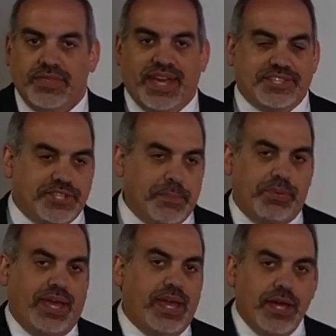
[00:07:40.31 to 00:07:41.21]
They
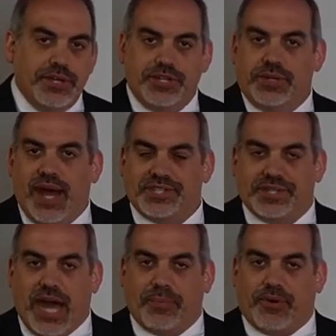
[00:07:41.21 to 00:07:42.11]
simply do not
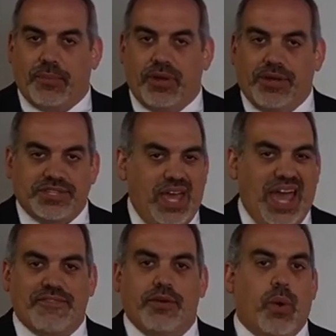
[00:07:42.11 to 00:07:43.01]
stop criminals.
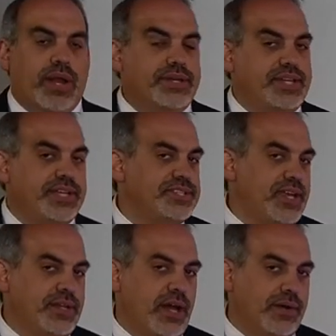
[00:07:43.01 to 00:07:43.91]
Everyone in
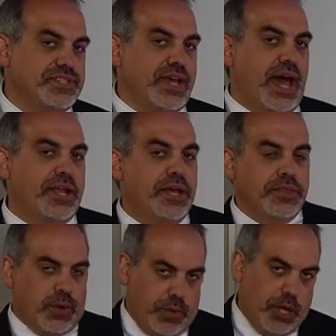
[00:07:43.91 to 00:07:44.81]
D.C. knows that.
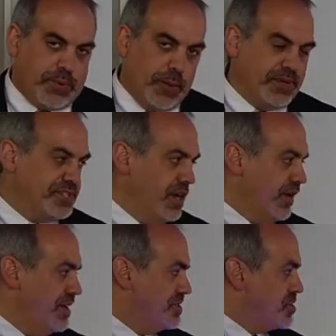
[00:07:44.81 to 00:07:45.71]
The real purpose
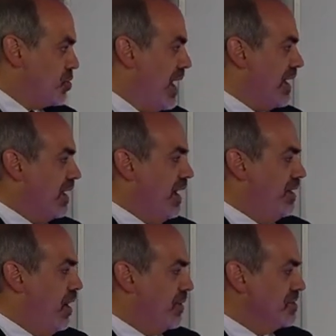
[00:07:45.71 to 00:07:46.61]
here is to track
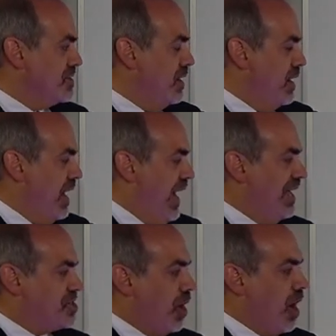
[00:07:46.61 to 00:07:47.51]
gun owners.
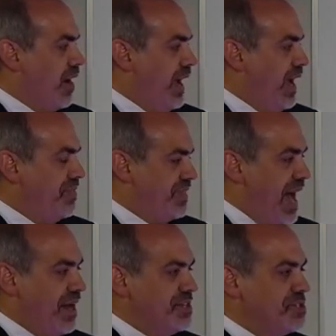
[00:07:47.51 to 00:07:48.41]
H.R. 8,
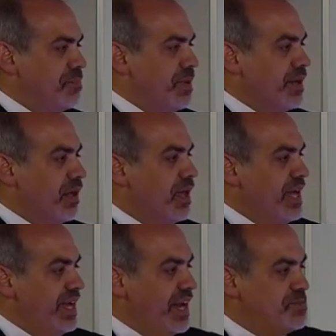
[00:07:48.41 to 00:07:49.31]
that is the bill.
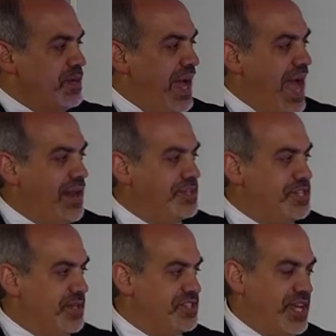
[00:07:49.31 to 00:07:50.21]
It has been added
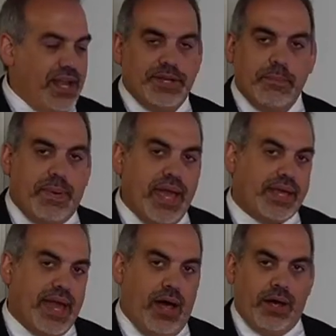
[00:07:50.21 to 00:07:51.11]
to the Senate
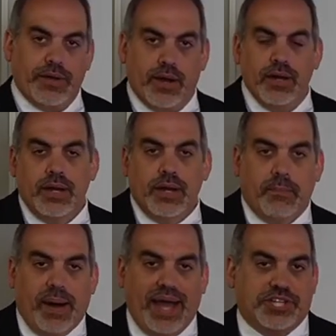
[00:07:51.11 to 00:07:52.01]
debate calendar
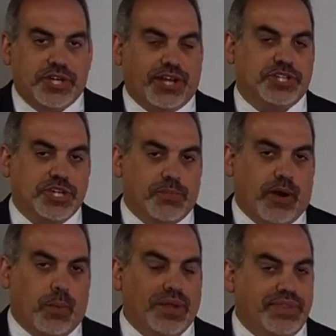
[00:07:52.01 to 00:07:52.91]
by Chuck
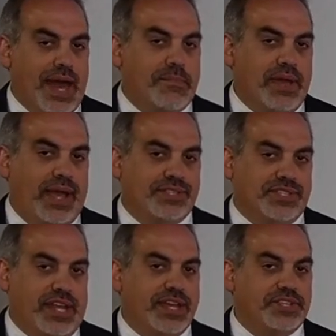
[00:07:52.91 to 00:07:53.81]
Schumer. What that means is
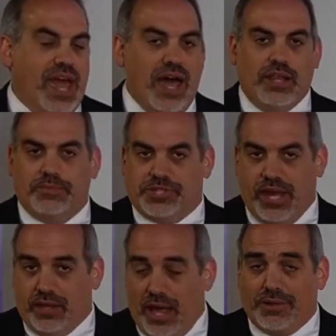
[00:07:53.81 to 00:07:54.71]
that it's
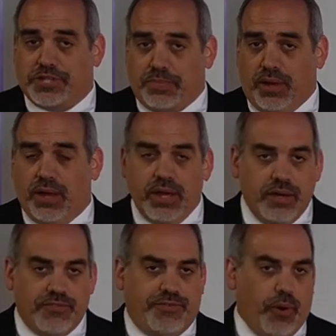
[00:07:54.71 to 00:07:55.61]
eligible
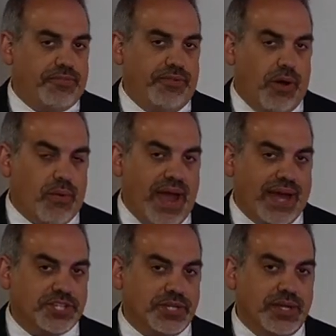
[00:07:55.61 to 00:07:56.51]
for floor
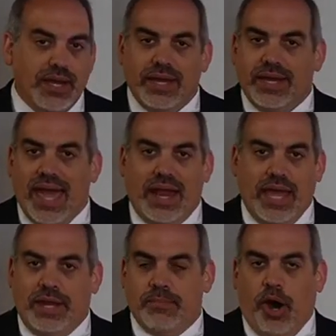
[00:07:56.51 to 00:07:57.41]
action at
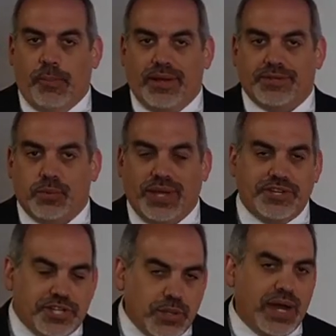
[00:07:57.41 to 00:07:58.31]
any moment. We
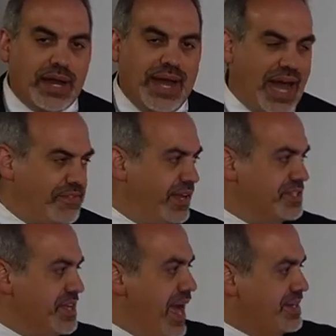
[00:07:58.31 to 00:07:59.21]
do not have an
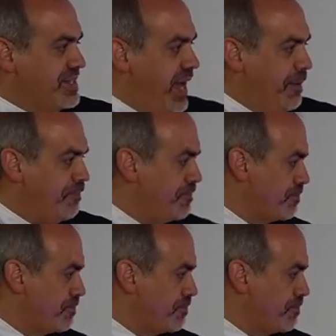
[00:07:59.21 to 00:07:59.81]
exact date